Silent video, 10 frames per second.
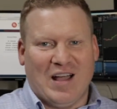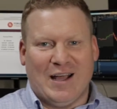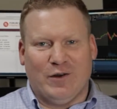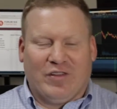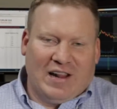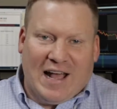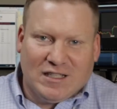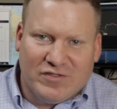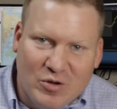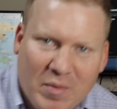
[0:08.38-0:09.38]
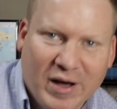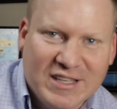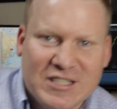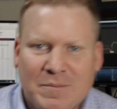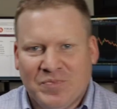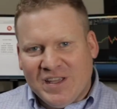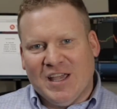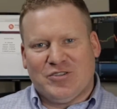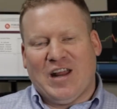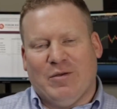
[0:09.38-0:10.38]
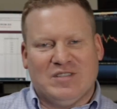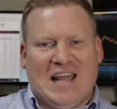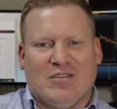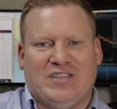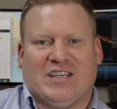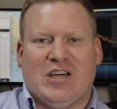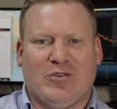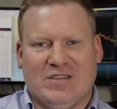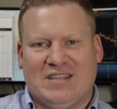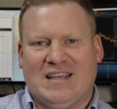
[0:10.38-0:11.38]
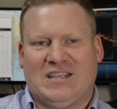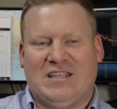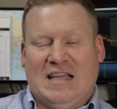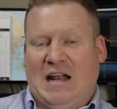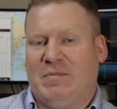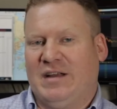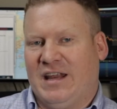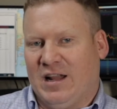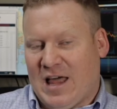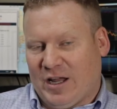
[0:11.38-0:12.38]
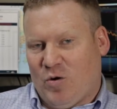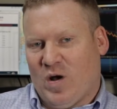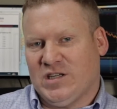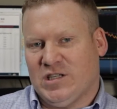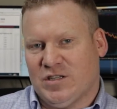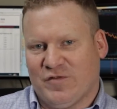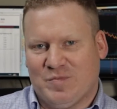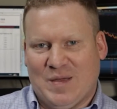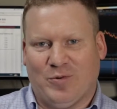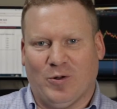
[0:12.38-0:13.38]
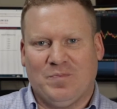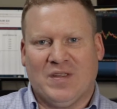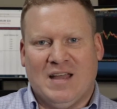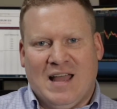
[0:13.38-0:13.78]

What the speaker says: ride over the last few months. Yesterday it was down 660, and I've been getting a lot of questions from people